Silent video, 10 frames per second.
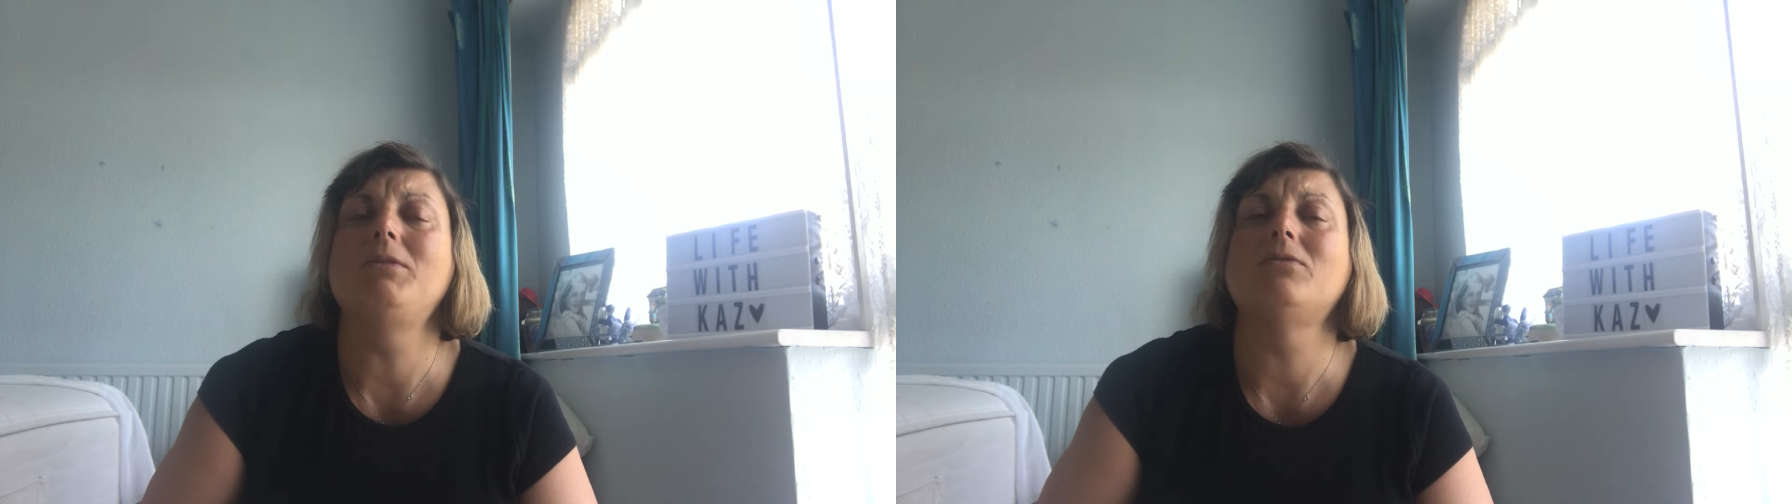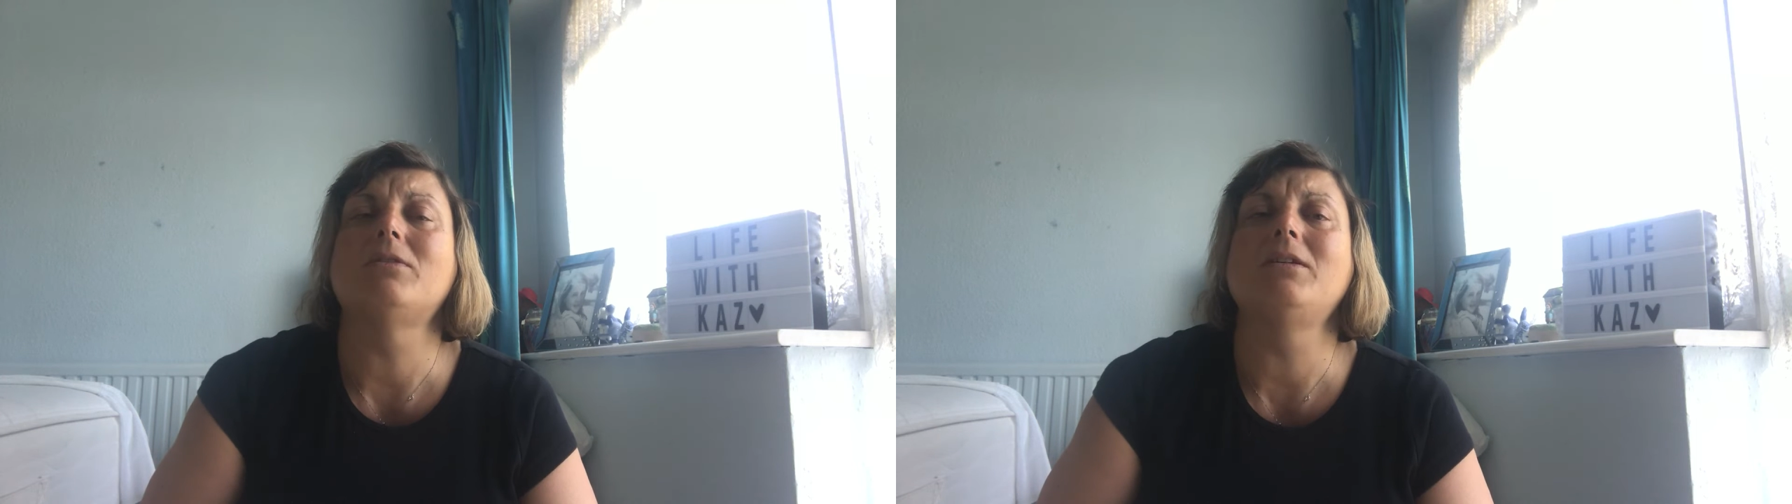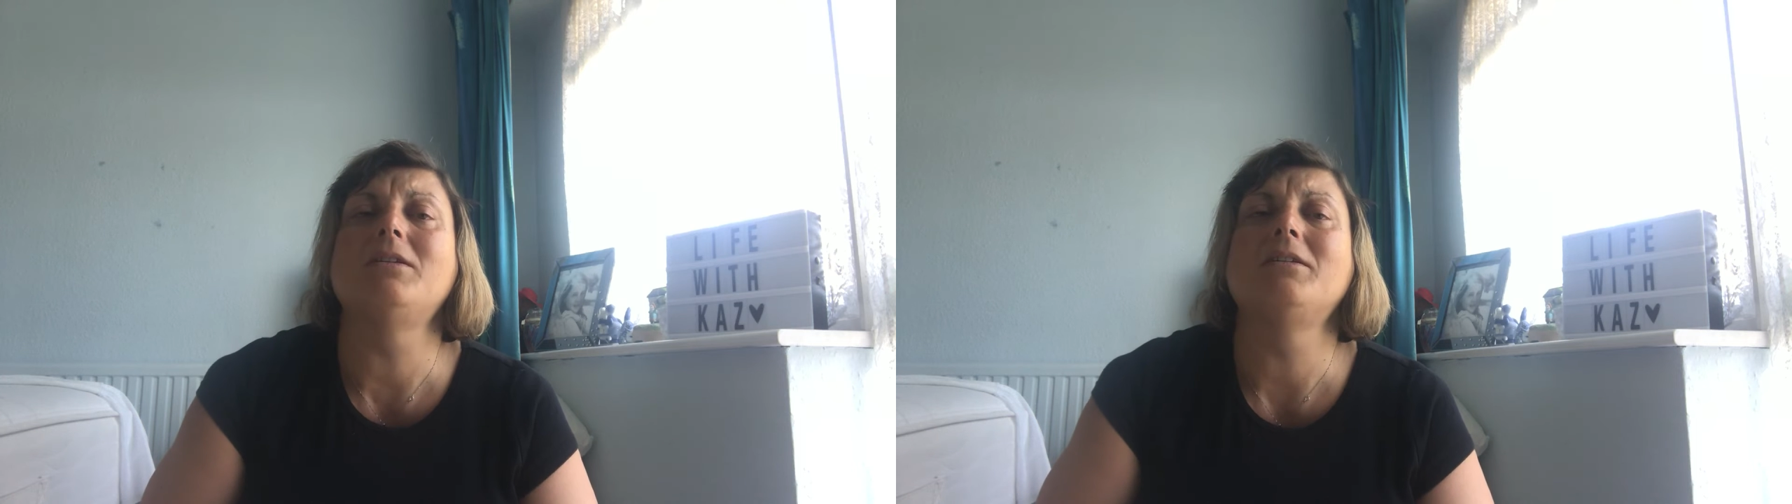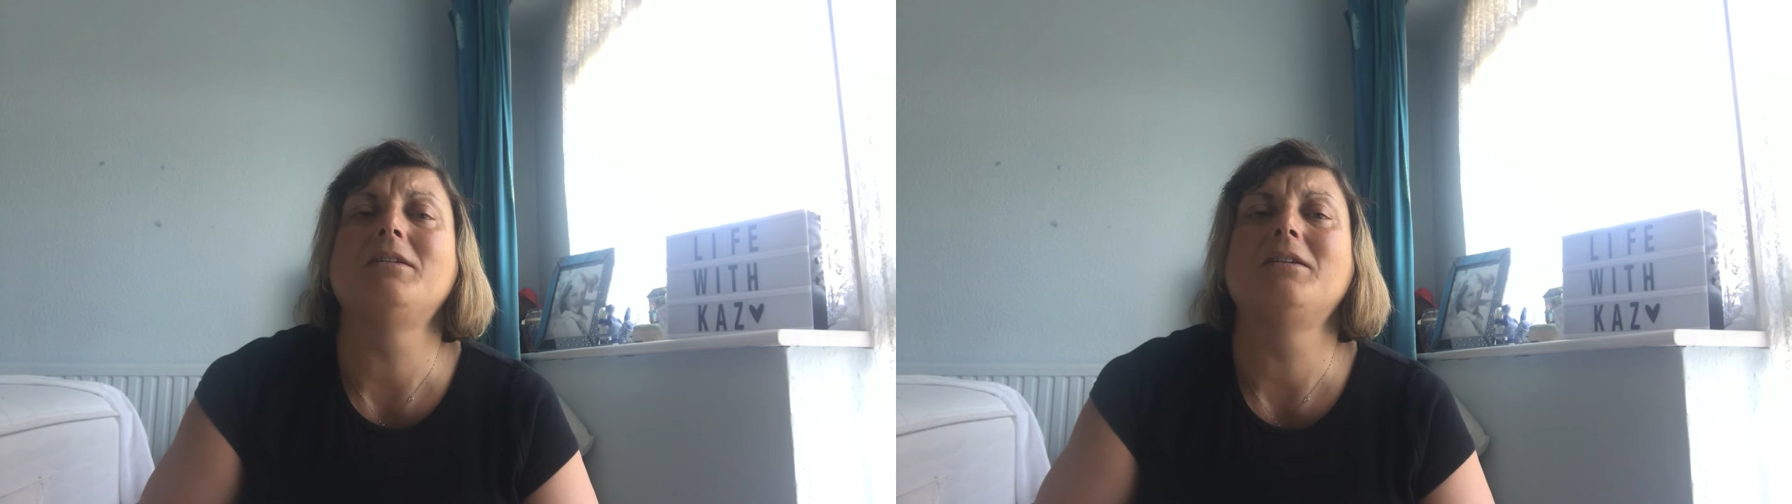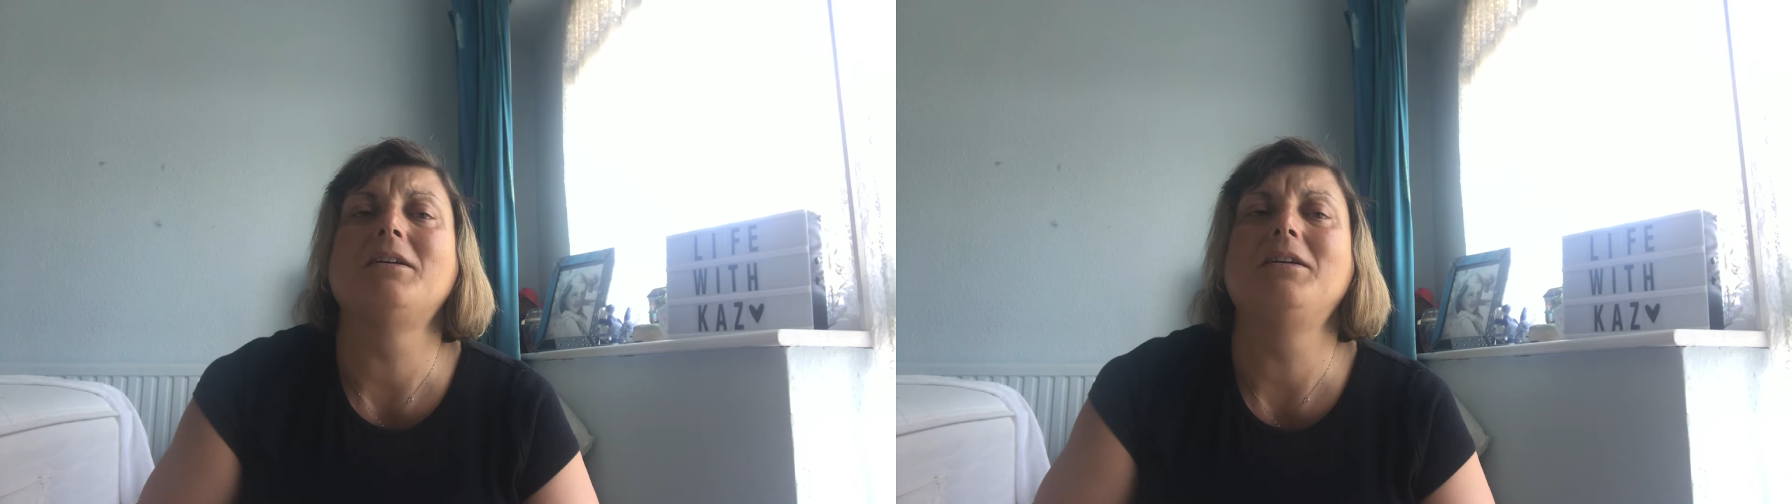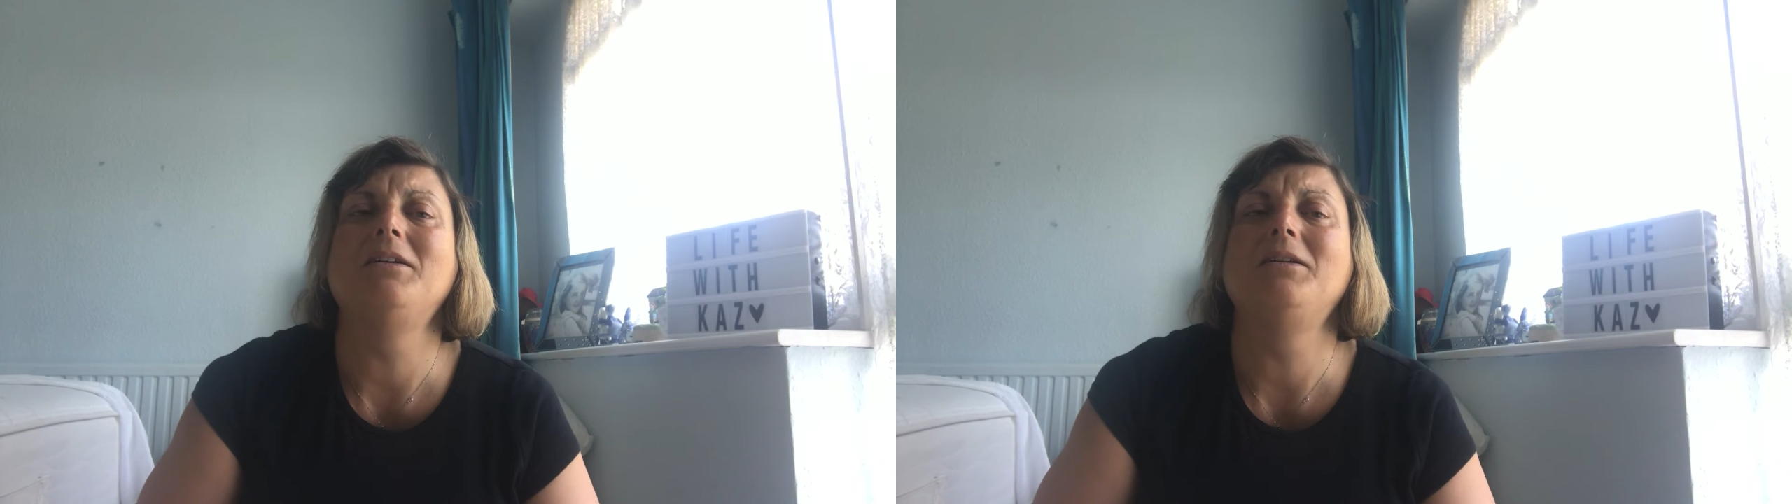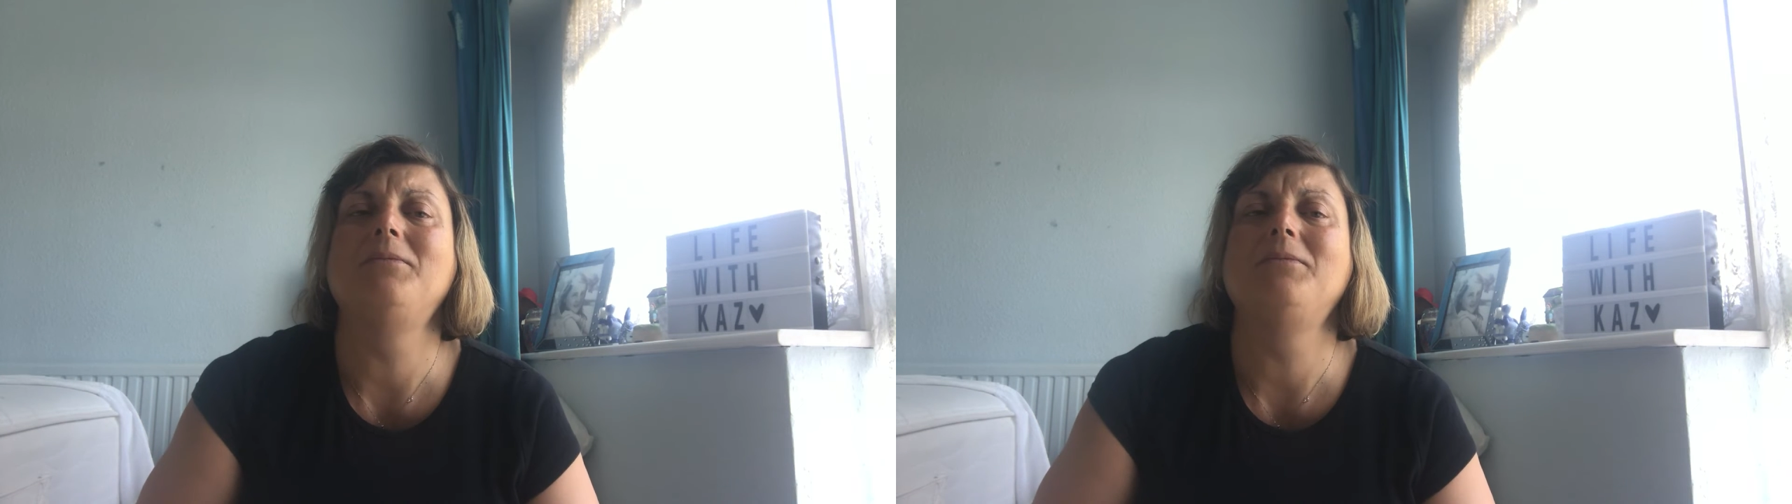pleased with that.